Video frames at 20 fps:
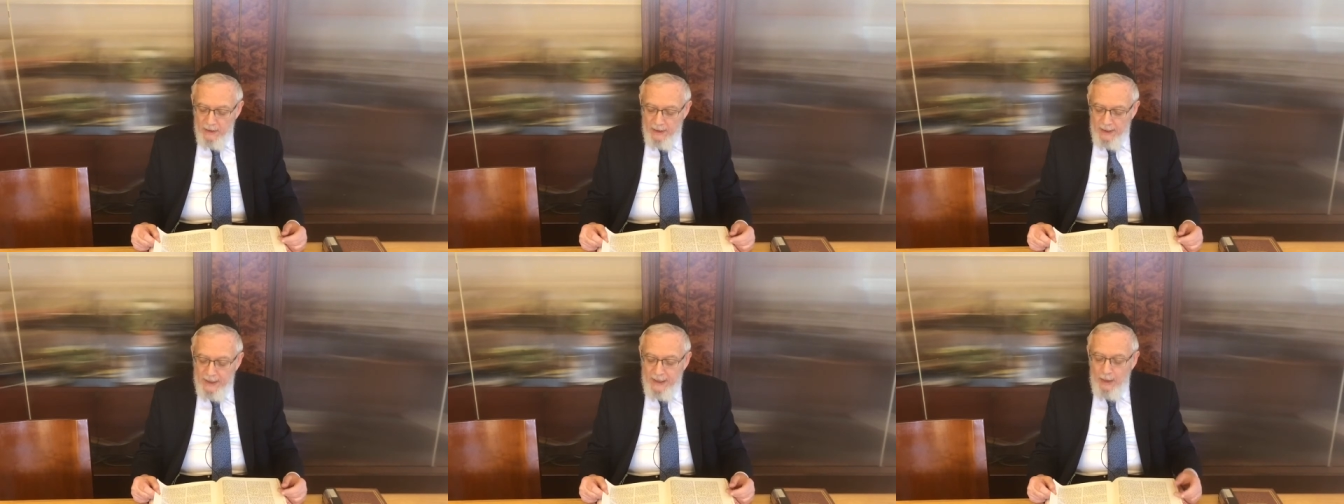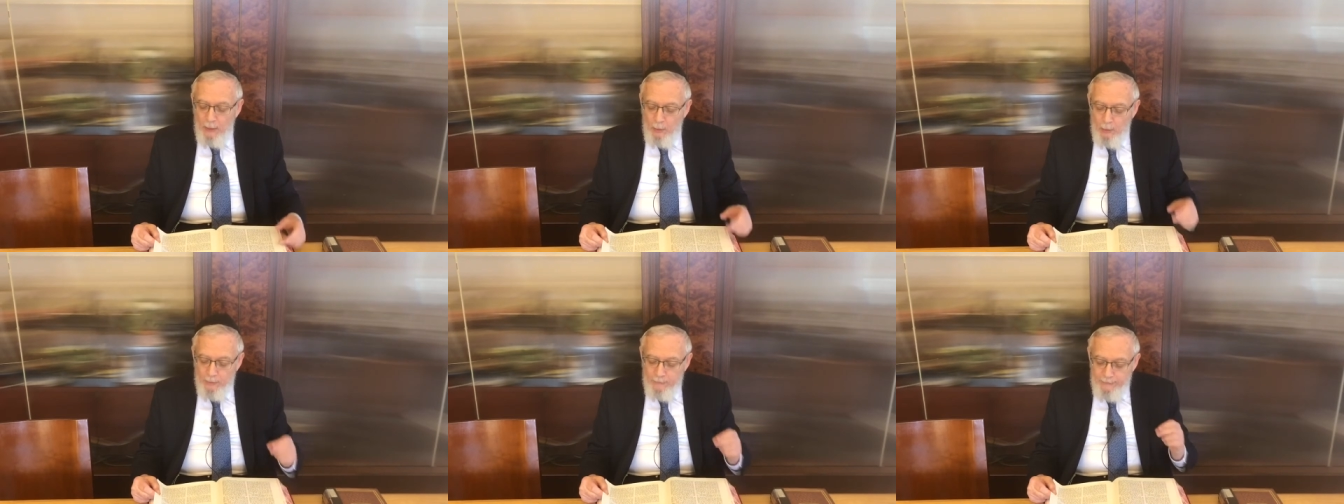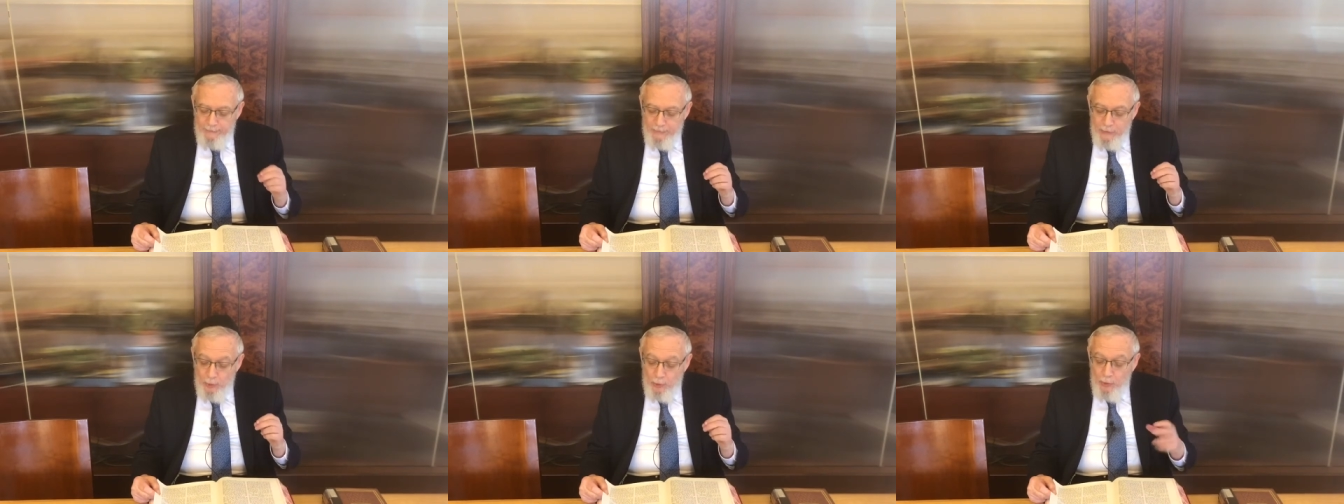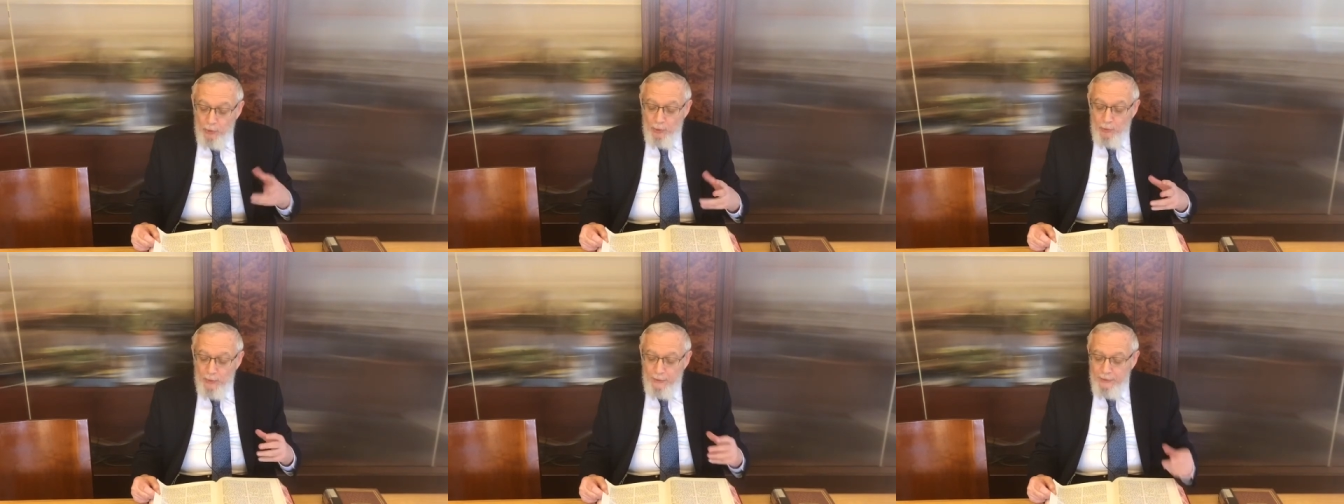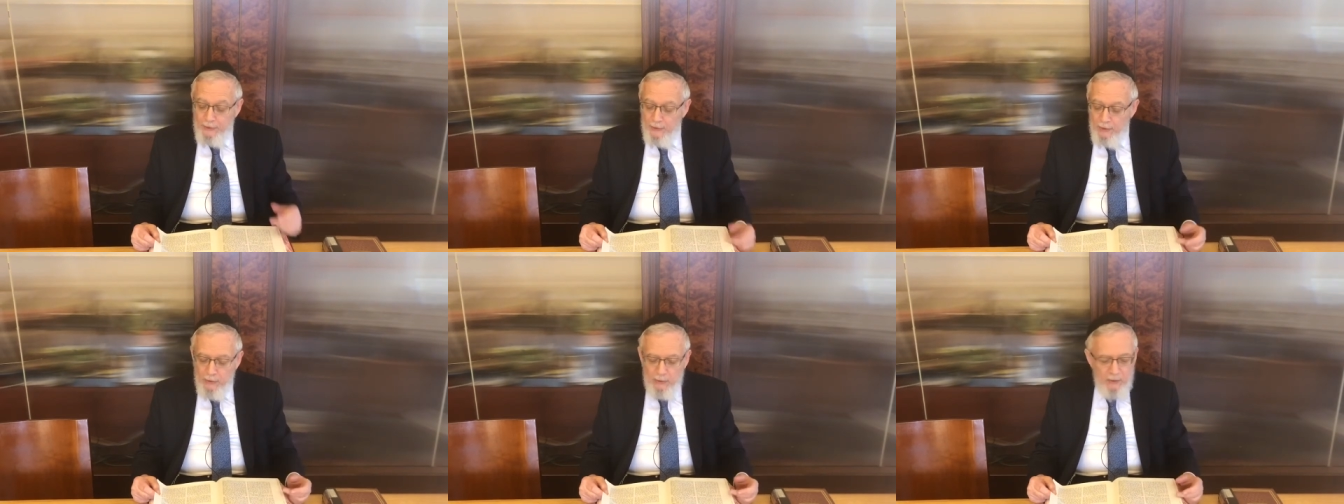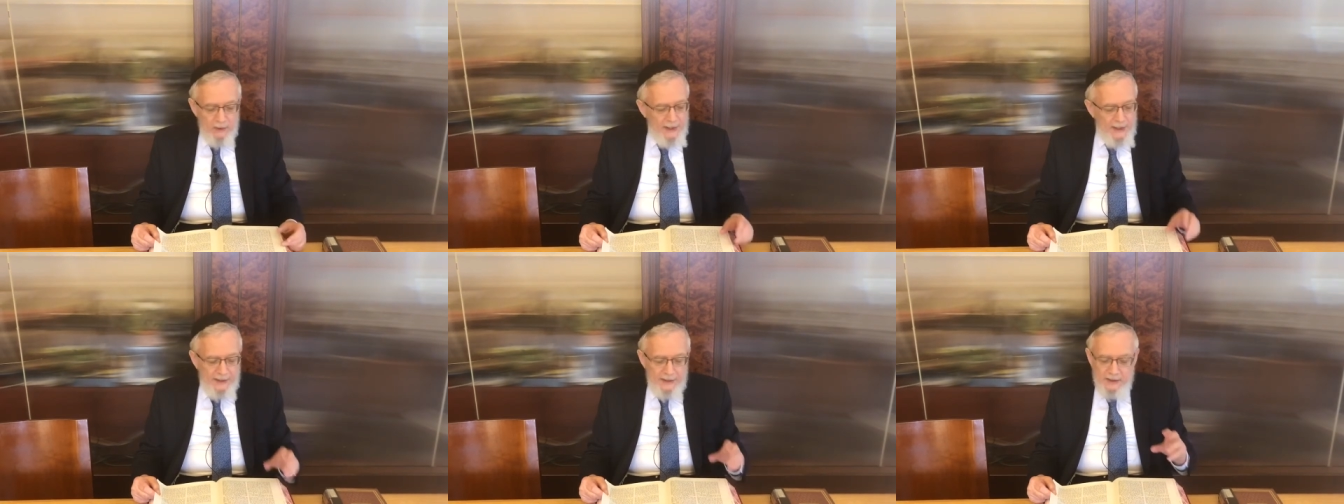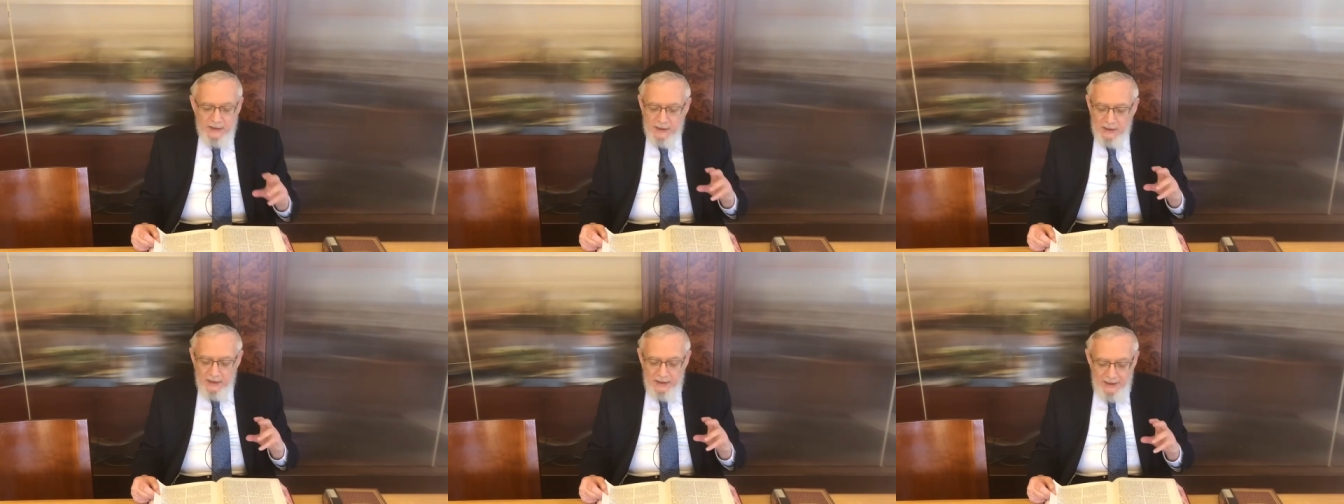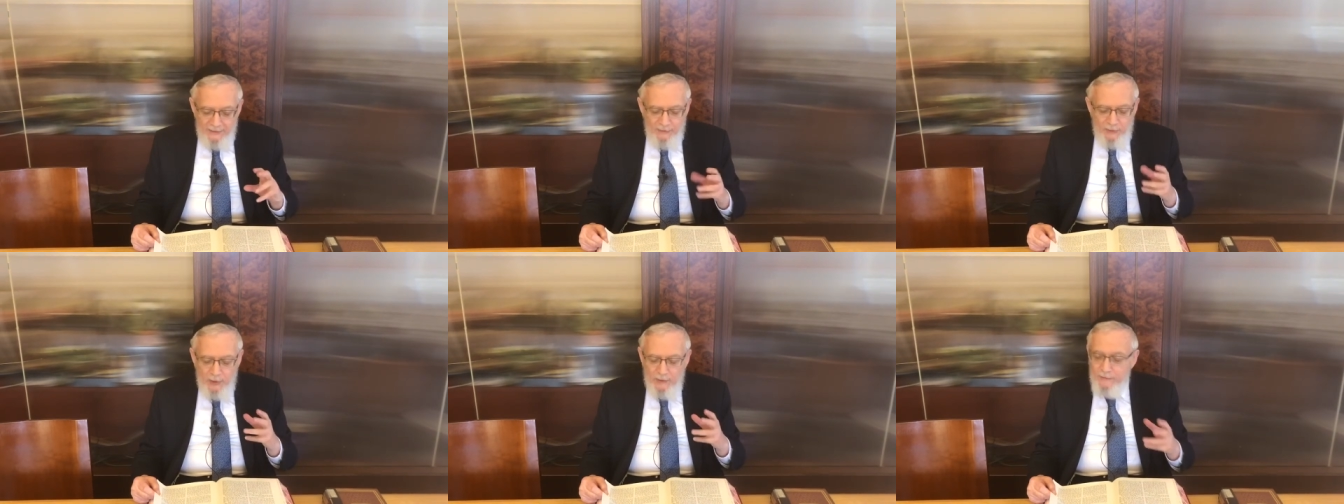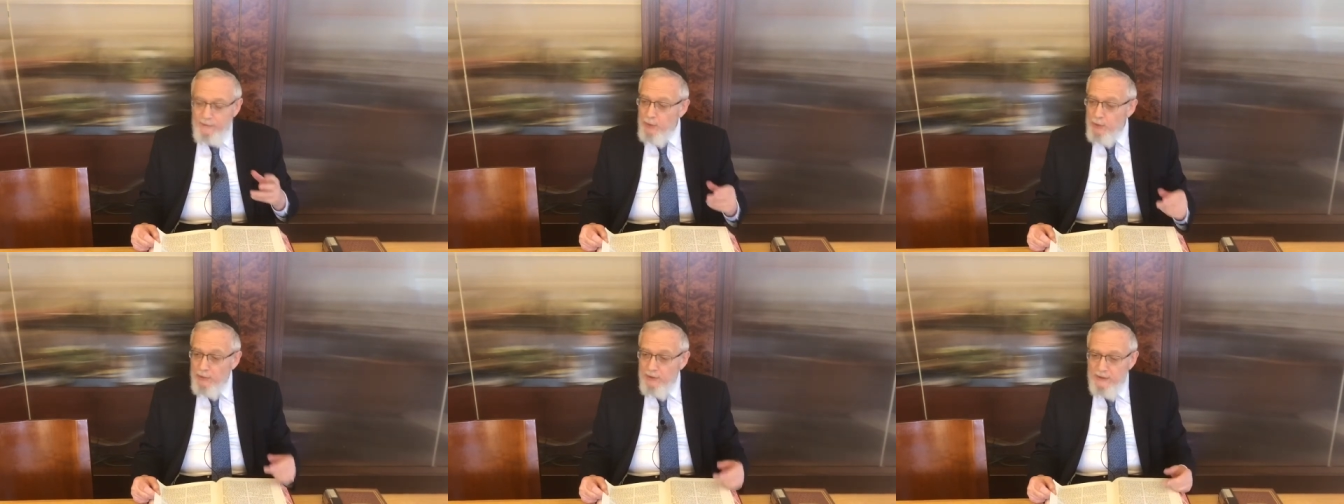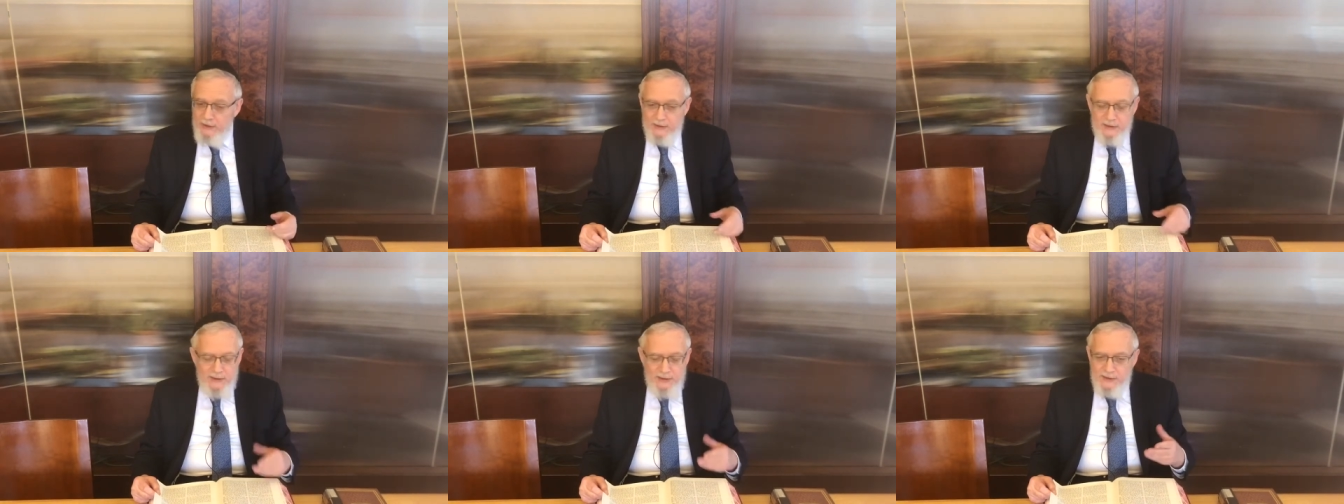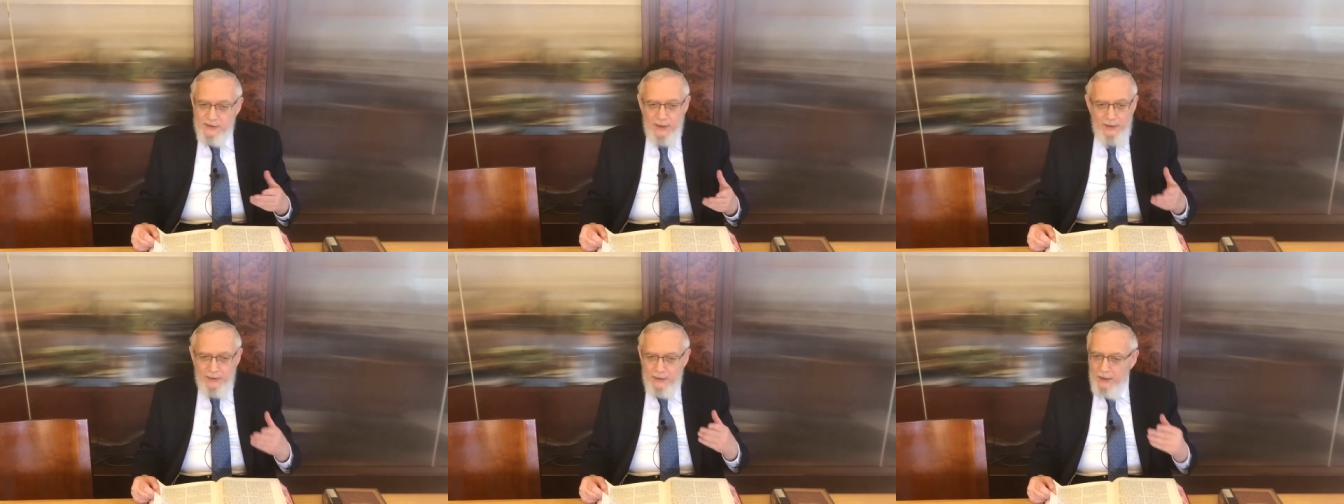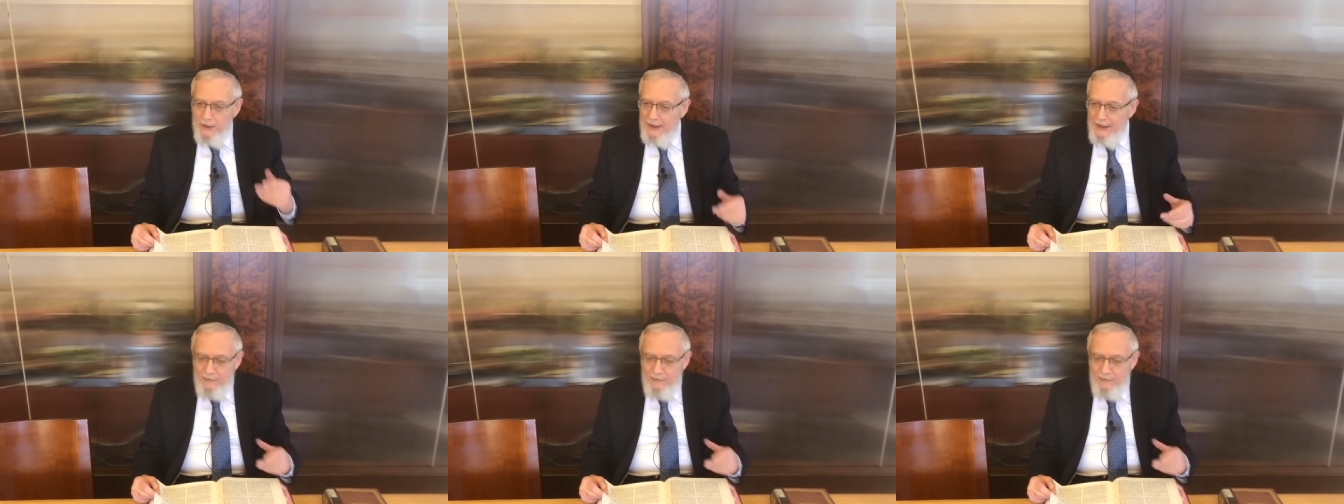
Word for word: and I will do good with you and it's a level of goodness there's nothing